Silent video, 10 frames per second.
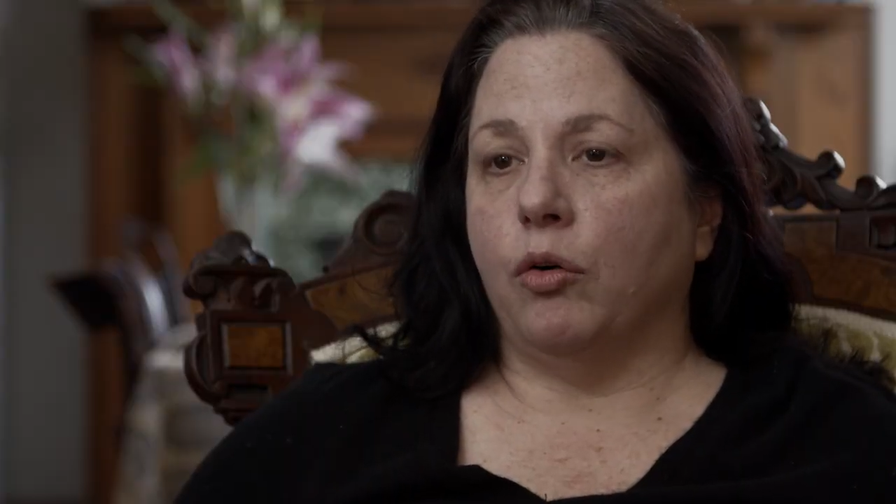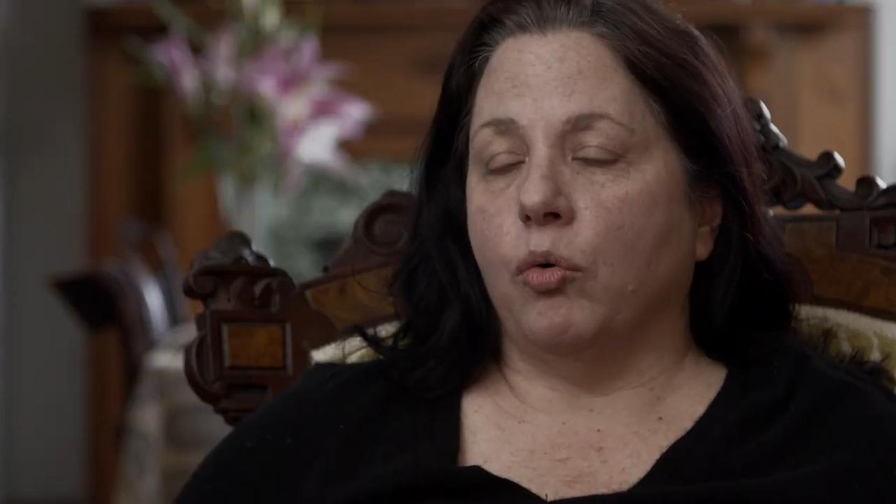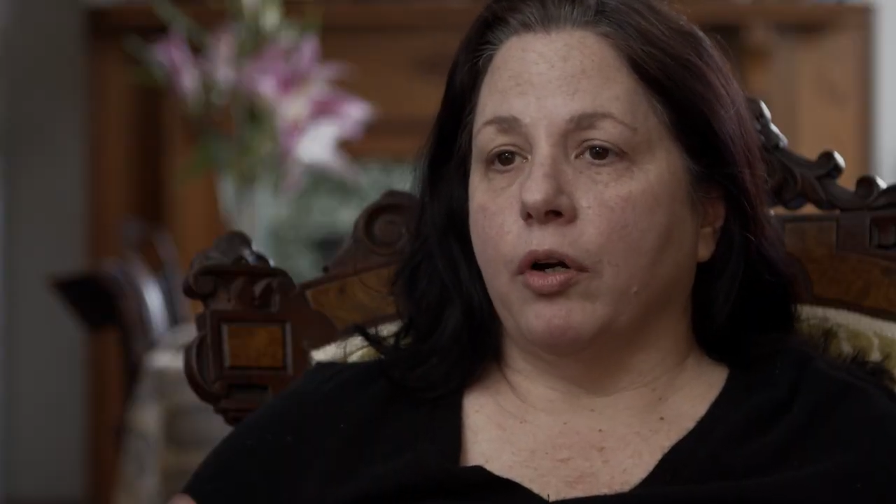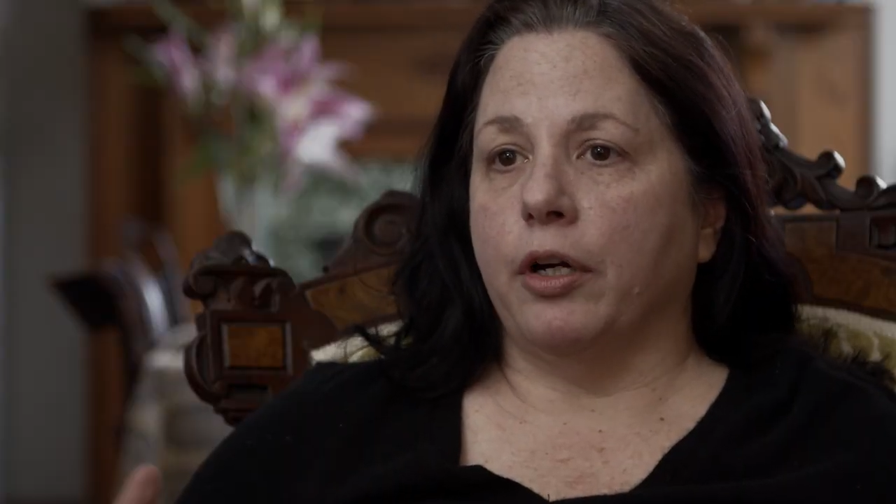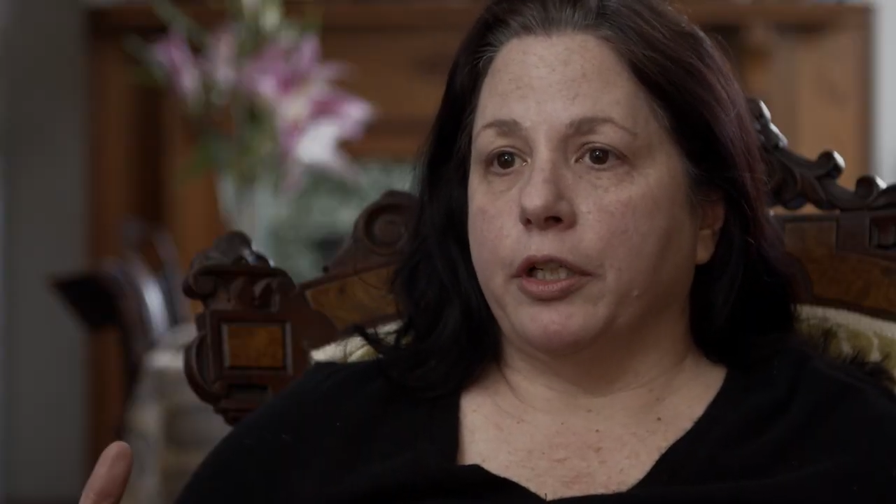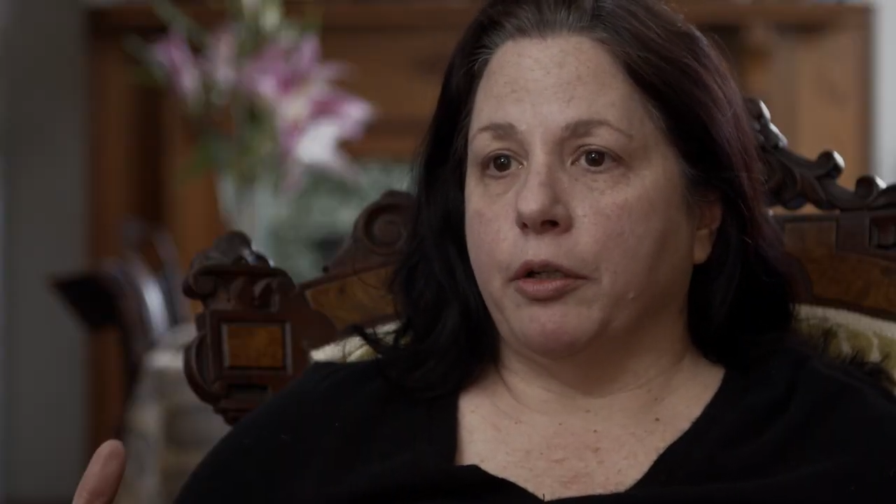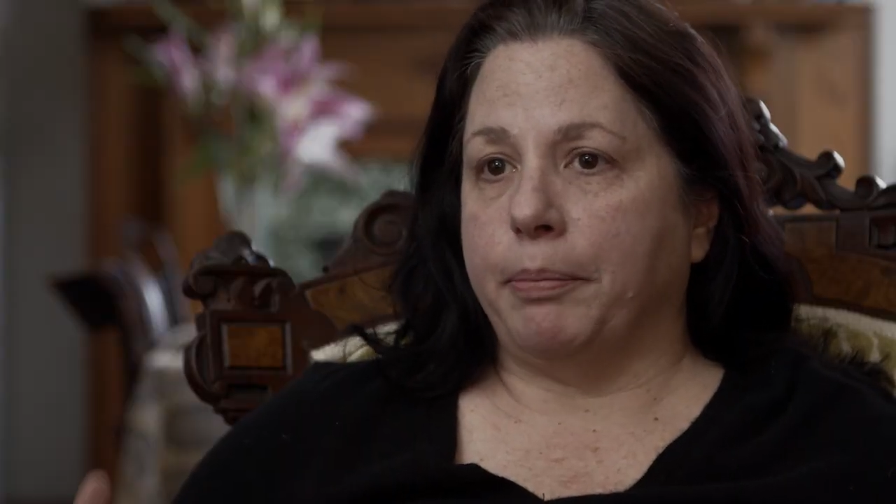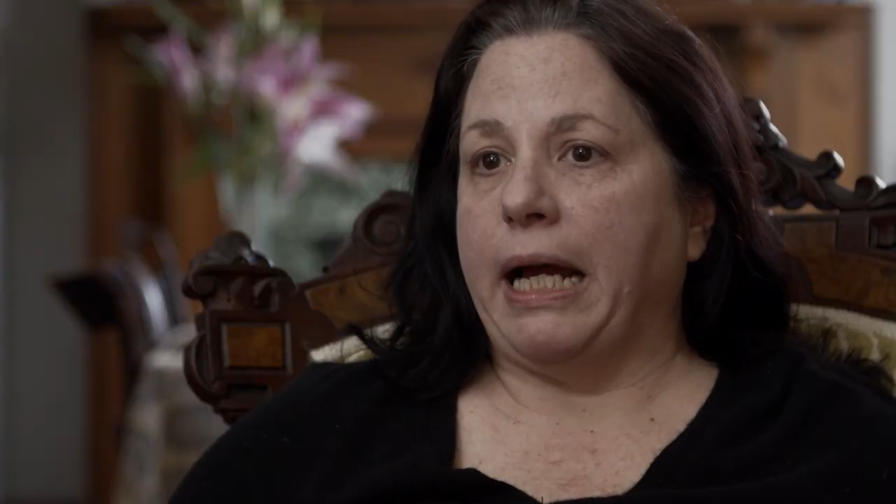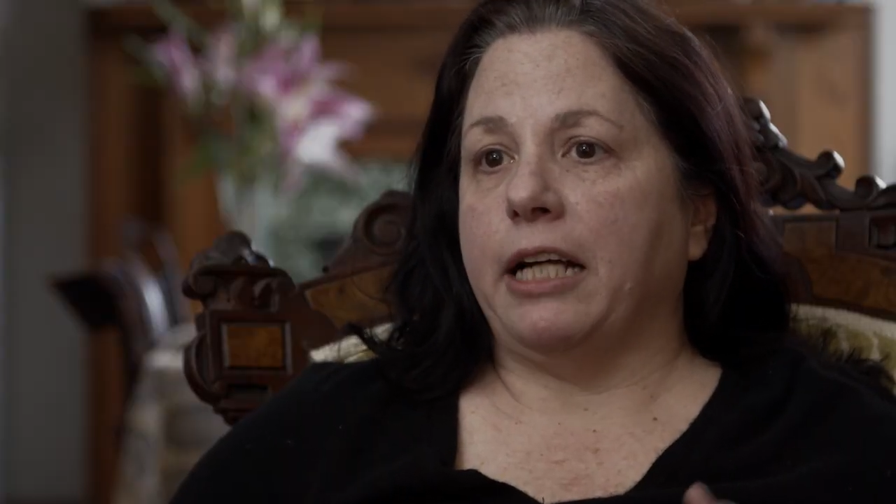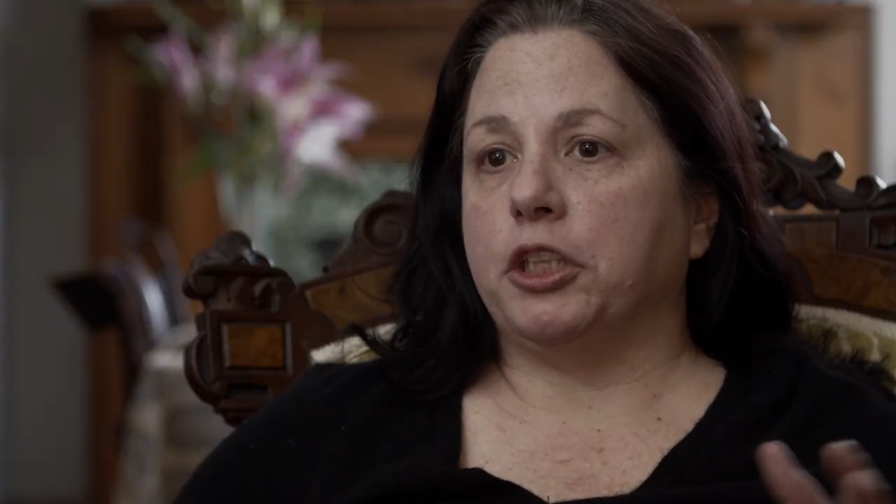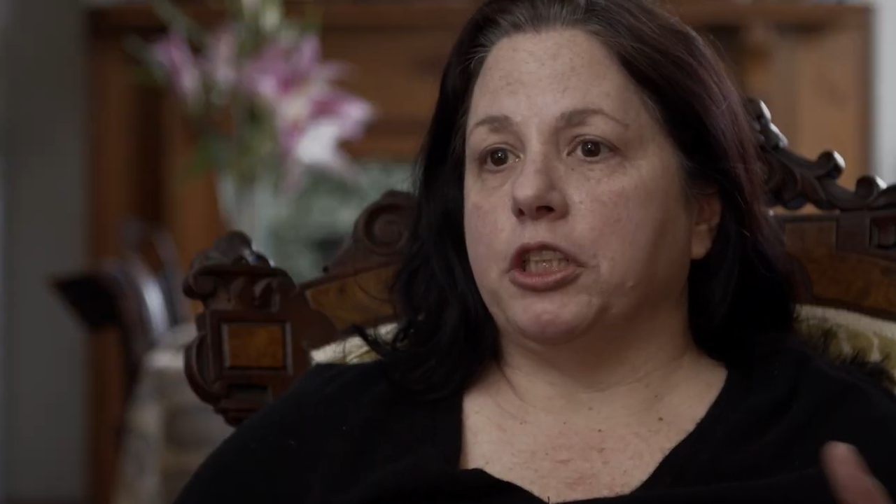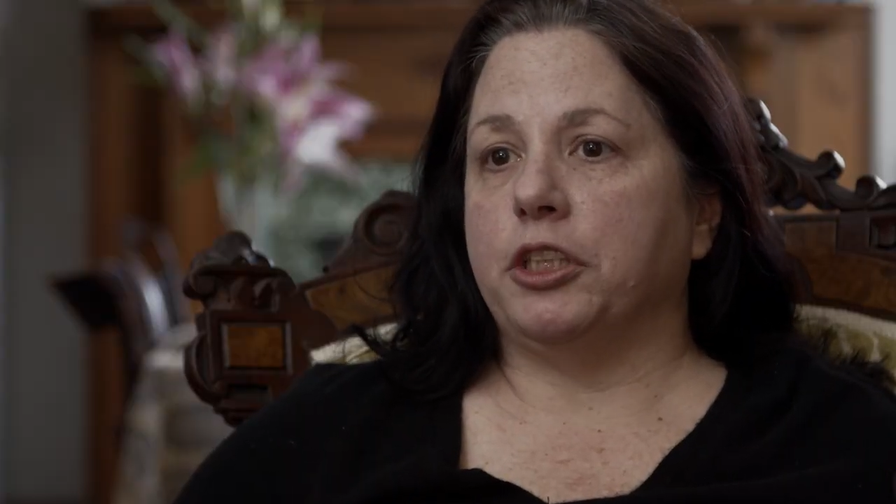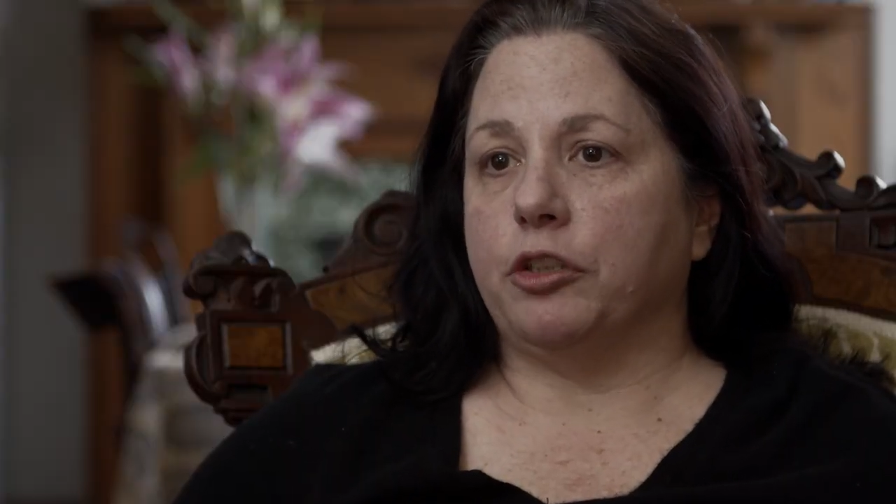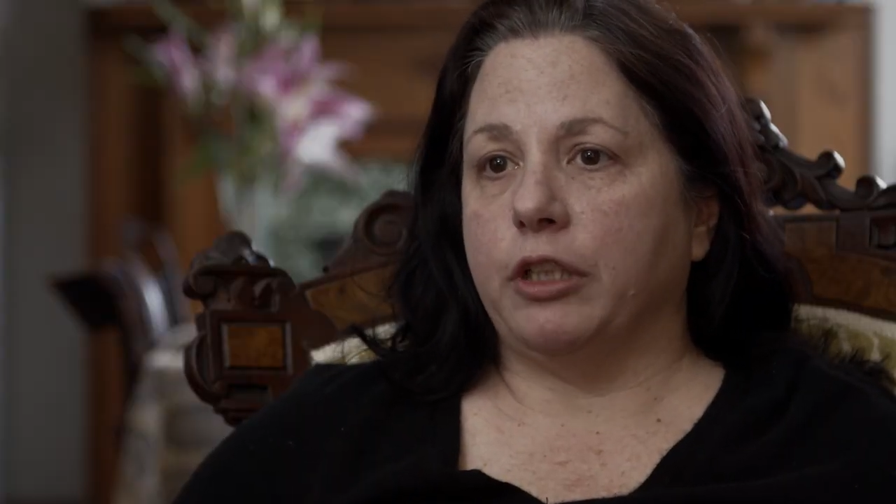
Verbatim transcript: or your passions, your